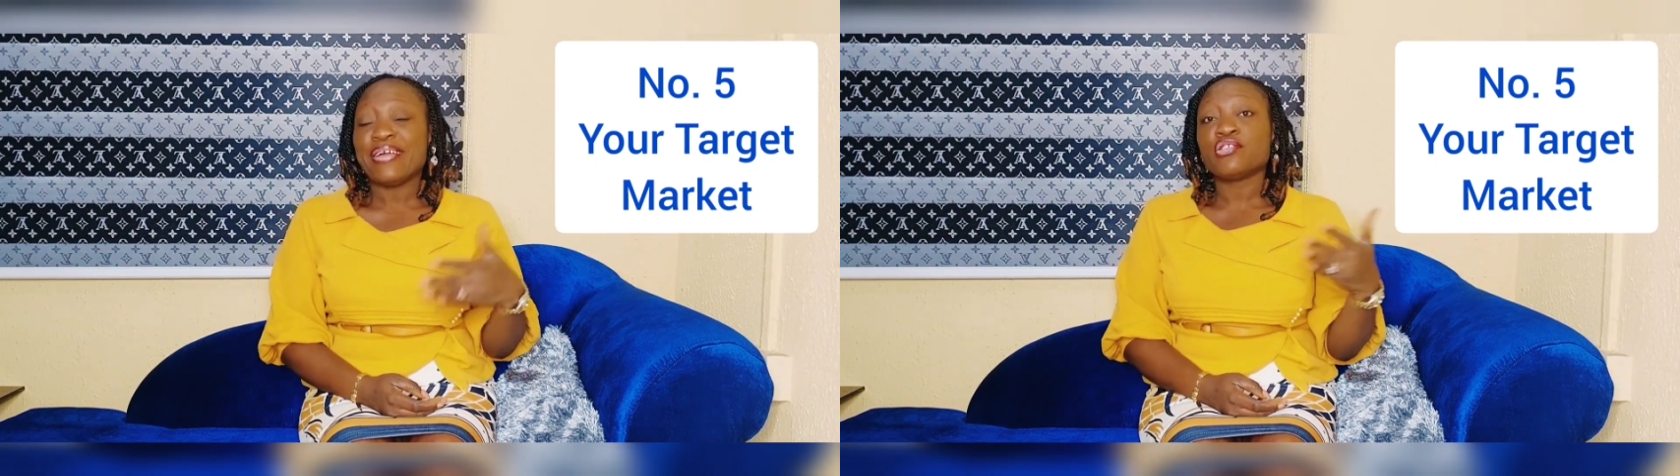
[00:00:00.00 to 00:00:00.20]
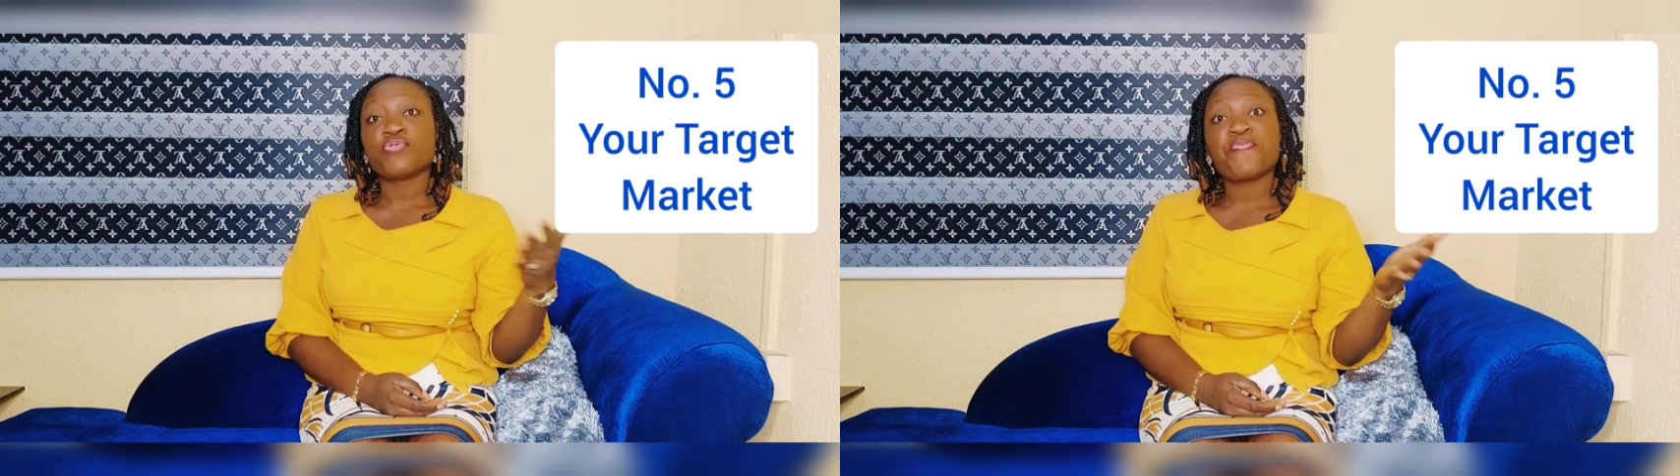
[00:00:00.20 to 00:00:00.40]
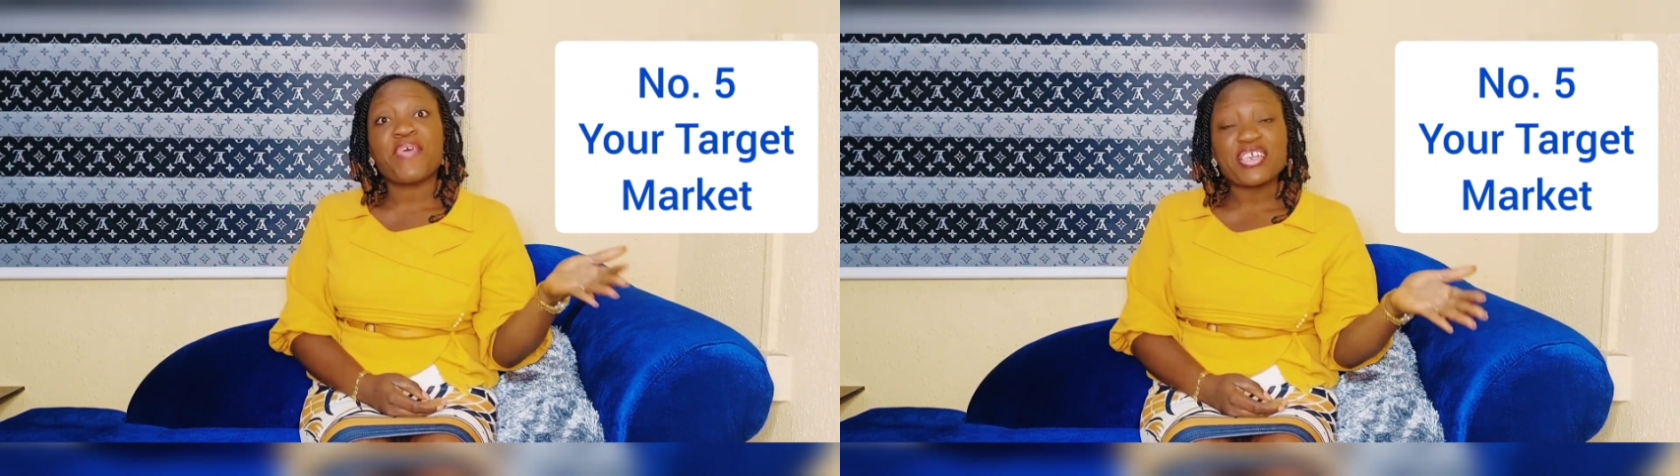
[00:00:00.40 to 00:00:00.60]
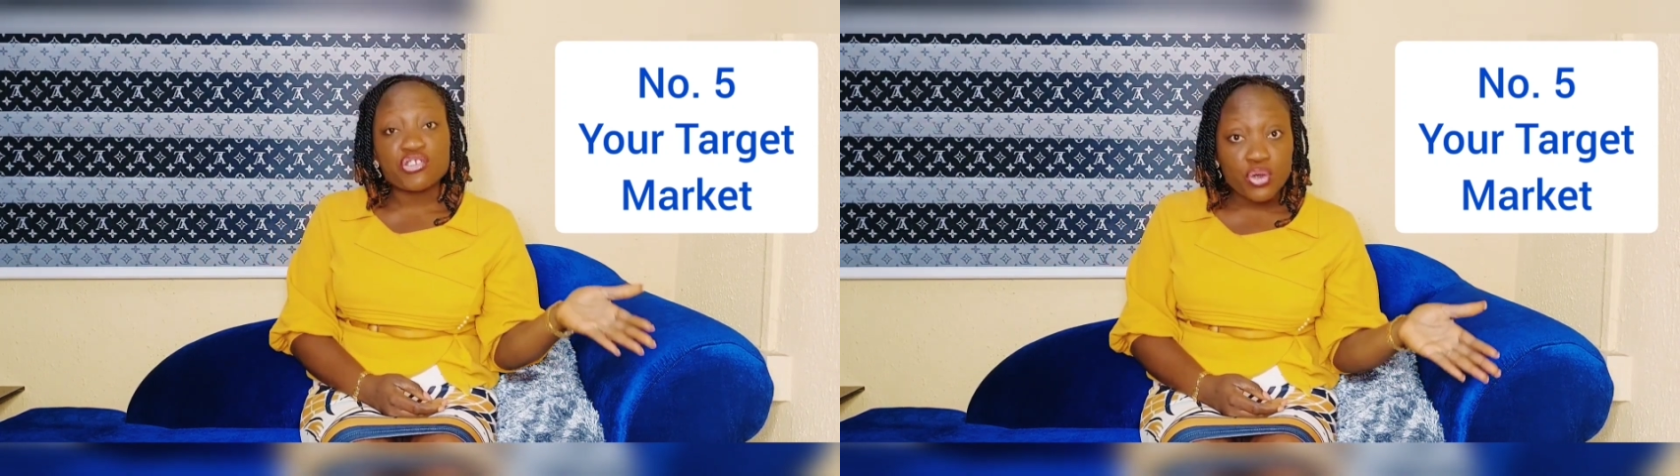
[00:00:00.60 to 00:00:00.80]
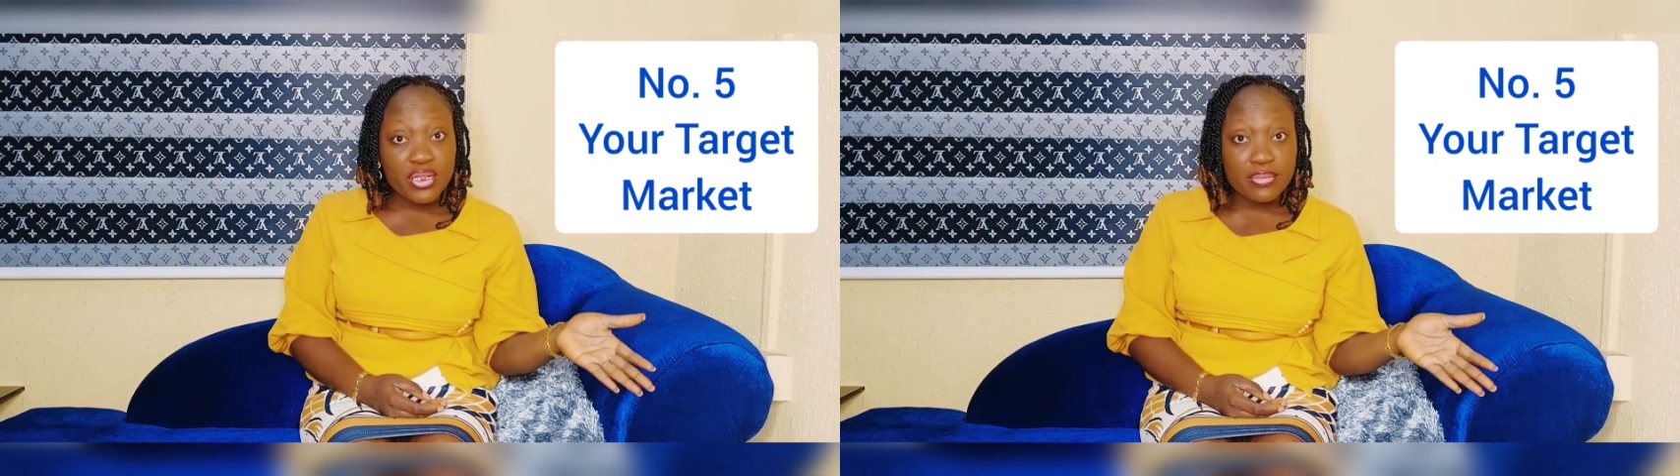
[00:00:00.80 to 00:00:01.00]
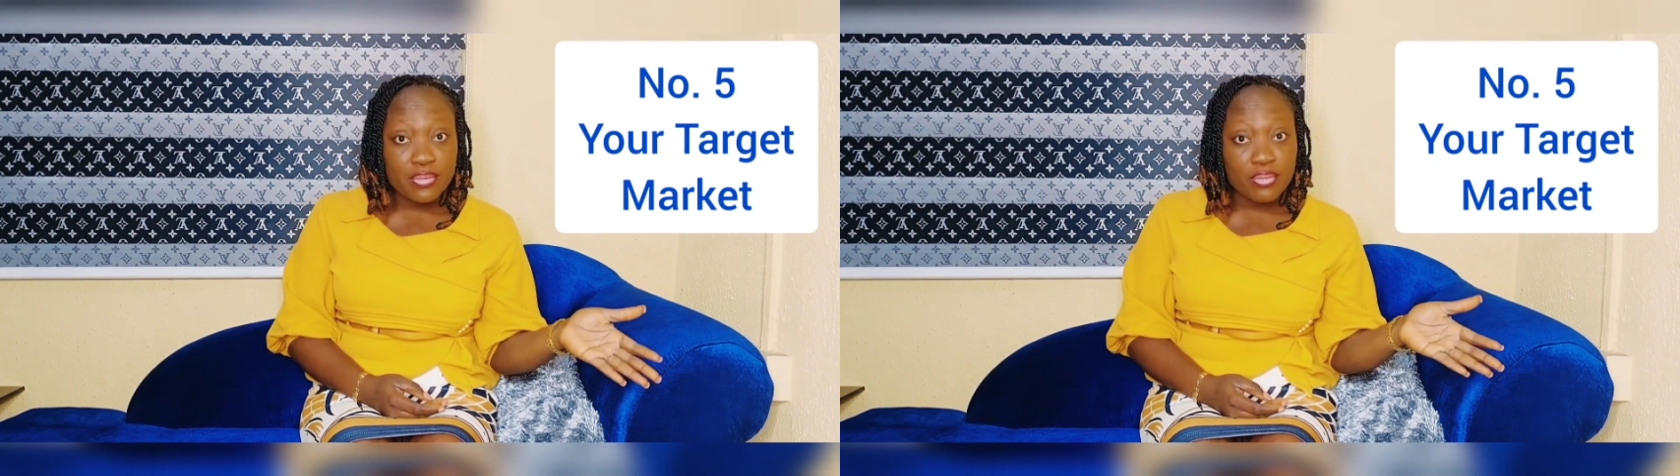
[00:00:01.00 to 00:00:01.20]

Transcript: into fashion,